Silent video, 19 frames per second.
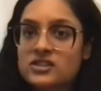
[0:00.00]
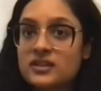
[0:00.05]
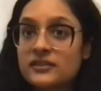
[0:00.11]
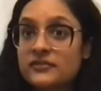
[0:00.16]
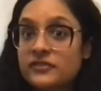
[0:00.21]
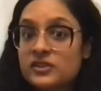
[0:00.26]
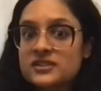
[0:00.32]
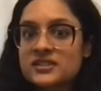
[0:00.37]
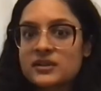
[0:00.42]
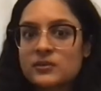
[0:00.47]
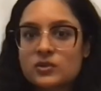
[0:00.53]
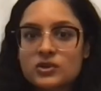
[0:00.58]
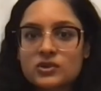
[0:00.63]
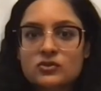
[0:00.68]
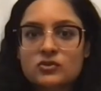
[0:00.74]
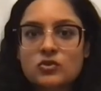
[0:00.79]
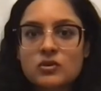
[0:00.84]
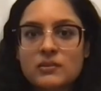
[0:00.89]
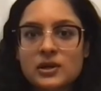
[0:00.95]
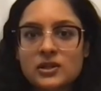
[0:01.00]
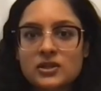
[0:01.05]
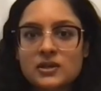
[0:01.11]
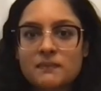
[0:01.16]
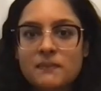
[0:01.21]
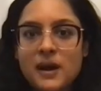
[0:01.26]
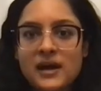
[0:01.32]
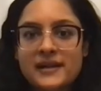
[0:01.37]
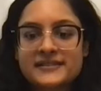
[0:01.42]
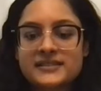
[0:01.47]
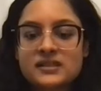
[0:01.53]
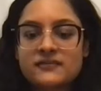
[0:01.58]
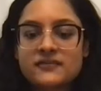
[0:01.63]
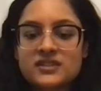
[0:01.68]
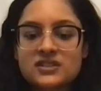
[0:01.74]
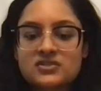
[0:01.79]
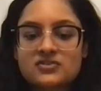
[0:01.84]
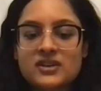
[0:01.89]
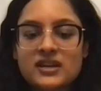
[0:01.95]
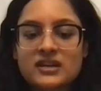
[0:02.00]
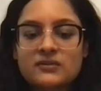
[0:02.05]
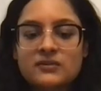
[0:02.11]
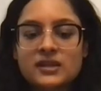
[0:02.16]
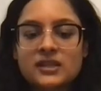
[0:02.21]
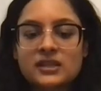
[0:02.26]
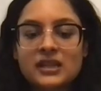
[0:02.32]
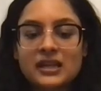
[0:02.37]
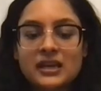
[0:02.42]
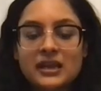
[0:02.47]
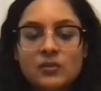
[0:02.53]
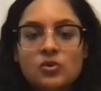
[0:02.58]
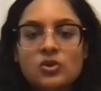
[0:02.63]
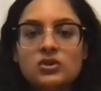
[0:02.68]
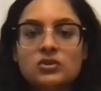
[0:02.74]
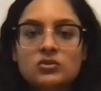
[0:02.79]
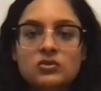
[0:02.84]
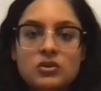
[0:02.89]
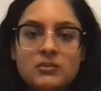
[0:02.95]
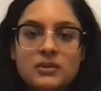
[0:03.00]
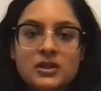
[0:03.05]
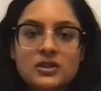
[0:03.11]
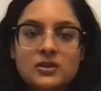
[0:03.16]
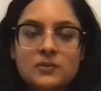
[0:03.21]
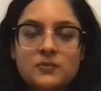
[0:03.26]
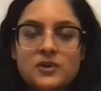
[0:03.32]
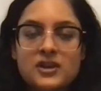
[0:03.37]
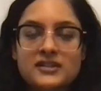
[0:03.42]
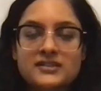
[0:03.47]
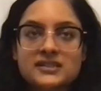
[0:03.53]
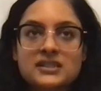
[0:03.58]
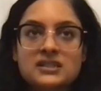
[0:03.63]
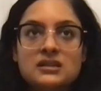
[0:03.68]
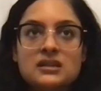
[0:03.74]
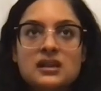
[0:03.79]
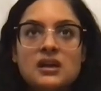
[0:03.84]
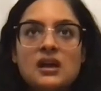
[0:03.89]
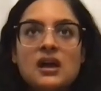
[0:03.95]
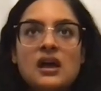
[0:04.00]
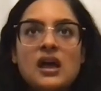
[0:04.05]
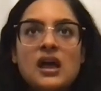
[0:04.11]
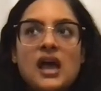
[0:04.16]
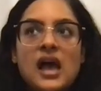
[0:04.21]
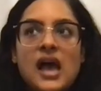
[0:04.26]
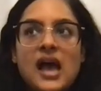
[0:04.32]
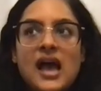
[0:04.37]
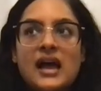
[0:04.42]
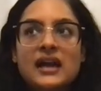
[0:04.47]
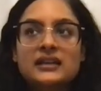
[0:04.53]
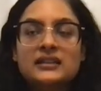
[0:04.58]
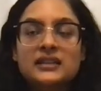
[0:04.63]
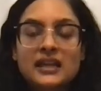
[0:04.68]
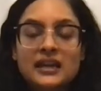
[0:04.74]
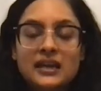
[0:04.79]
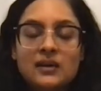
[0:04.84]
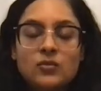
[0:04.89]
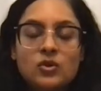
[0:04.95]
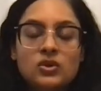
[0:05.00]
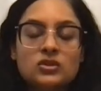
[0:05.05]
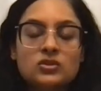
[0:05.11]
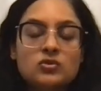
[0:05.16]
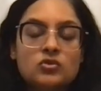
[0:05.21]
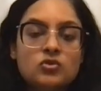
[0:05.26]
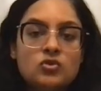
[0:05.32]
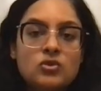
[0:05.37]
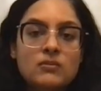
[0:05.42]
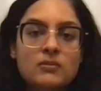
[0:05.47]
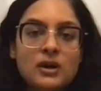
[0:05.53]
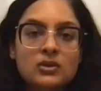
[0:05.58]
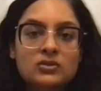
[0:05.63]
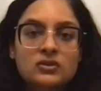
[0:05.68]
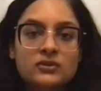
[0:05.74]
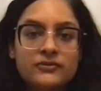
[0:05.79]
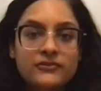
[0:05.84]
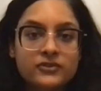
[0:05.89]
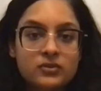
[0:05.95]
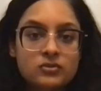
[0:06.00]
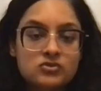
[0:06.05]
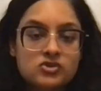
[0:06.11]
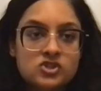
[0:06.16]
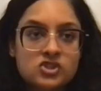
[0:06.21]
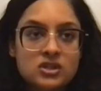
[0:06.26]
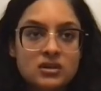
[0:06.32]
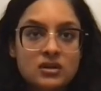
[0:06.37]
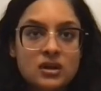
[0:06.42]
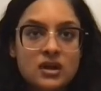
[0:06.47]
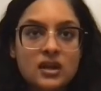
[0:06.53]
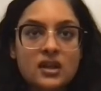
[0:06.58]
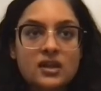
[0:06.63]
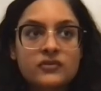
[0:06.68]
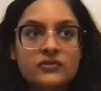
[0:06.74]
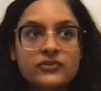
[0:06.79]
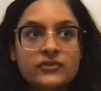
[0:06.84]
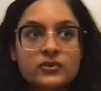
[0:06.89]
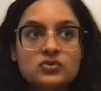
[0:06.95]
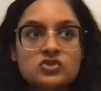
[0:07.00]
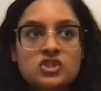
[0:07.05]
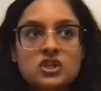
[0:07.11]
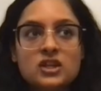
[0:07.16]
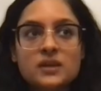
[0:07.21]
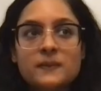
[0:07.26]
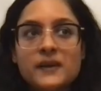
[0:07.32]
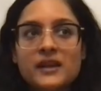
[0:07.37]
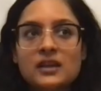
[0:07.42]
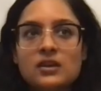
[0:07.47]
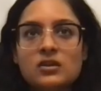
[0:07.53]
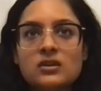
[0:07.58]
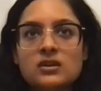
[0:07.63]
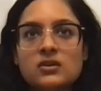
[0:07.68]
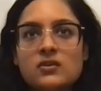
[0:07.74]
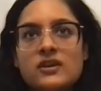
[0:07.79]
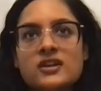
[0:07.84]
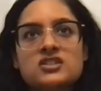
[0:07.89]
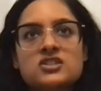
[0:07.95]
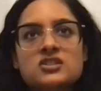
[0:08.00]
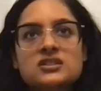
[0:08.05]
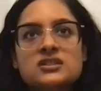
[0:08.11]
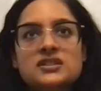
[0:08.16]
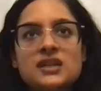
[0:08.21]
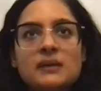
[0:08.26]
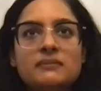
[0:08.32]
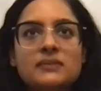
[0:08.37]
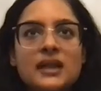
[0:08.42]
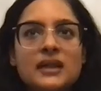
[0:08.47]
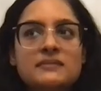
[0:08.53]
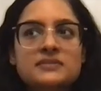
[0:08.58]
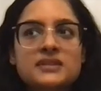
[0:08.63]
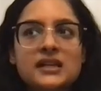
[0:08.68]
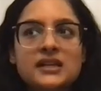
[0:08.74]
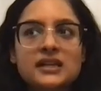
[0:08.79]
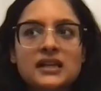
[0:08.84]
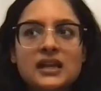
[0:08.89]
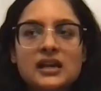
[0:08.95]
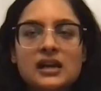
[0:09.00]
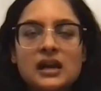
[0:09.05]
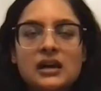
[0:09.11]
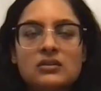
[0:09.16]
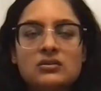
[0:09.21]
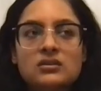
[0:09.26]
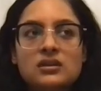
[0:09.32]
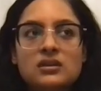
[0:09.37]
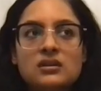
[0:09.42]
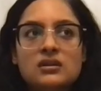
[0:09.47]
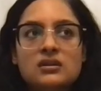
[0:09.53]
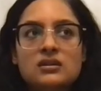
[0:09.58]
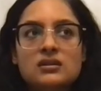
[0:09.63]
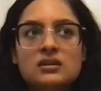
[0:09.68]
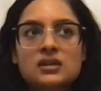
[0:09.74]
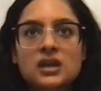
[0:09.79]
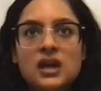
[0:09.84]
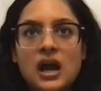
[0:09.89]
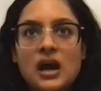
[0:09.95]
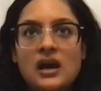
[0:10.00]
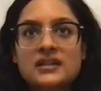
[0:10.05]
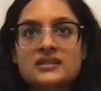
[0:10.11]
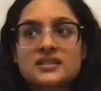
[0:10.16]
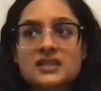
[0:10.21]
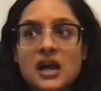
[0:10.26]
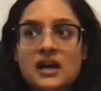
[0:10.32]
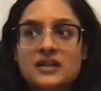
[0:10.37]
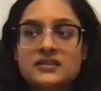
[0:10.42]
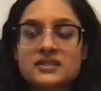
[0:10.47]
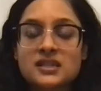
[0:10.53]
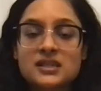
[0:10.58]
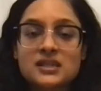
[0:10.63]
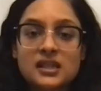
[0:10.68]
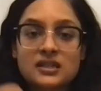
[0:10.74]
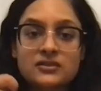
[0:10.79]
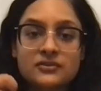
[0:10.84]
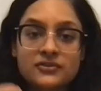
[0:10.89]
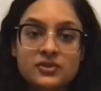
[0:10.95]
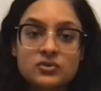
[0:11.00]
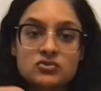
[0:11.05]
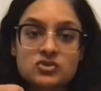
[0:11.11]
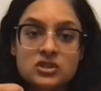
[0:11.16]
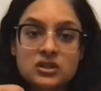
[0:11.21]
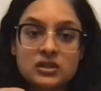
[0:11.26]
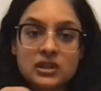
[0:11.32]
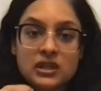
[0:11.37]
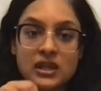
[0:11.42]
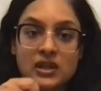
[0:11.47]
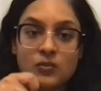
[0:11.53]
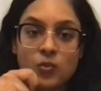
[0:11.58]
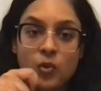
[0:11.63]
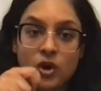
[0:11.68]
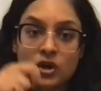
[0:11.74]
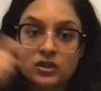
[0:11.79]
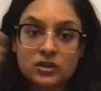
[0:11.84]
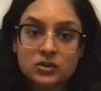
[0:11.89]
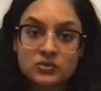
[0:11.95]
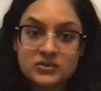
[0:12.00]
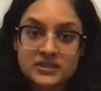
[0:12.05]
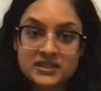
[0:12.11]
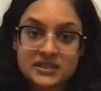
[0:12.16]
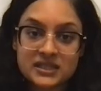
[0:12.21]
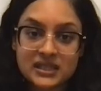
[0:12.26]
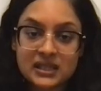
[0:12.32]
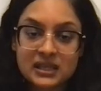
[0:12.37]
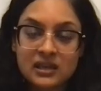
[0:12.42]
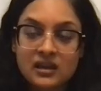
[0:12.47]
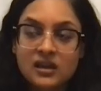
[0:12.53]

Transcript: first I want to know about the past if it's relevant, then I want to know about the present, and then I want to know about the future. In future, depending on the question, sometimes I take out the cards asking that the future they want to see,